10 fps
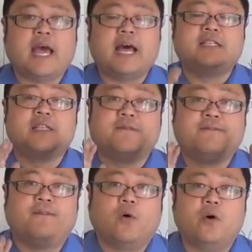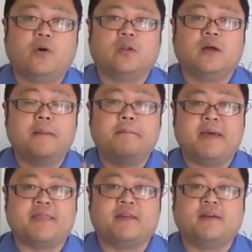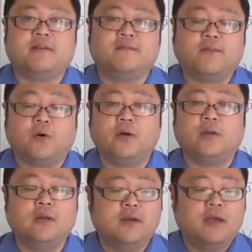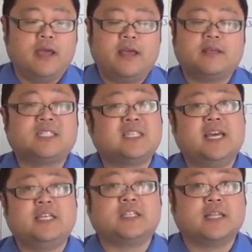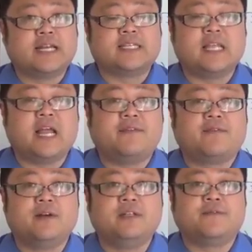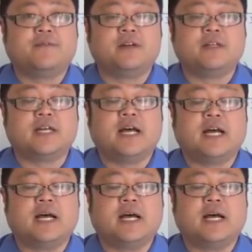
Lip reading: as the FOIL method. FOIL, each letter standing for a different